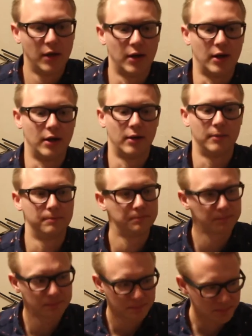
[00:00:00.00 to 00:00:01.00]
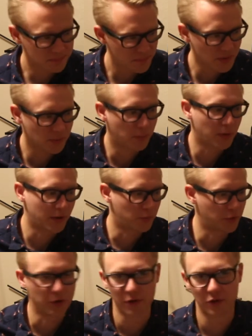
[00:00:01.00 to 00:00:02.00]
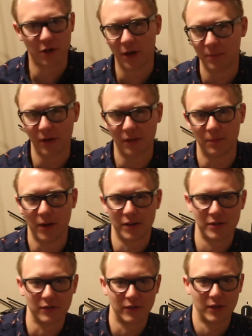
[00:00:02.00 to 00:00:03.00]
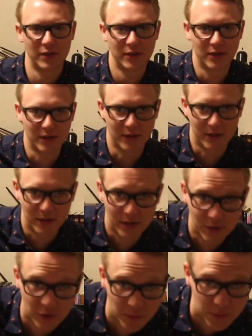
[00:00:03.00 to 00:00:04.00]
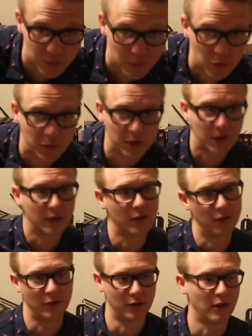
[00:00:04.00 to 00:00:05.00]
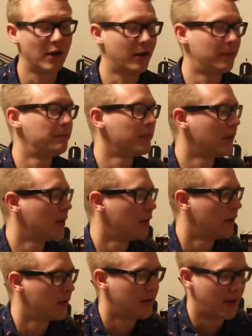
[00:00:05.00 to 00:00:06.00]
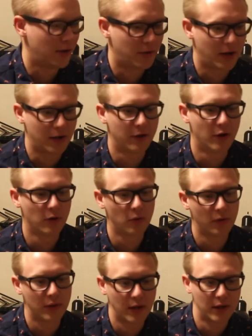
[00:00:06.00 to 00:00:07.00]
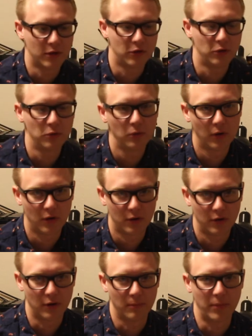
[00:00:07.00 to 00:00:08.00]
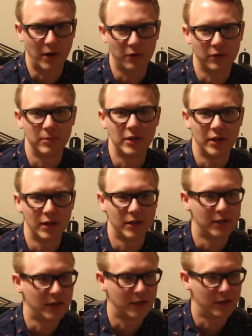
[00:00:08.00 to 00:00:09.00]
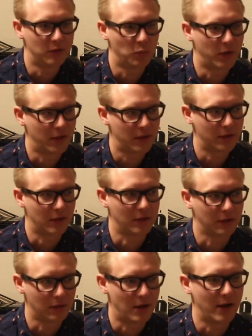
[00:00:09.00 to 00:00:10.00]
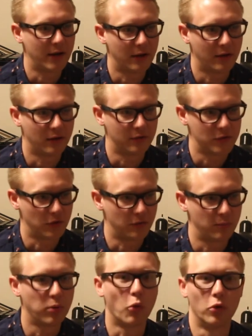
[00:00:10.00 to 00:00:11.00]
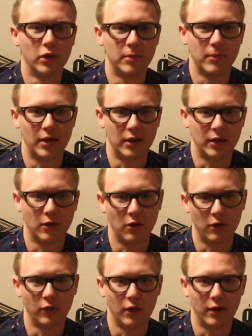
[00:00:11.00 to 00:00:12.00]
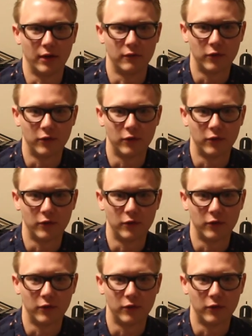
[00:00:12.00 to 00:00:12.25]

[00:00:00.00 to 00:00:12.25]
But we're going to try and make the best of it in terms of moving online. Now, I know that you are about to be inundated with a lot of sort of poorly made online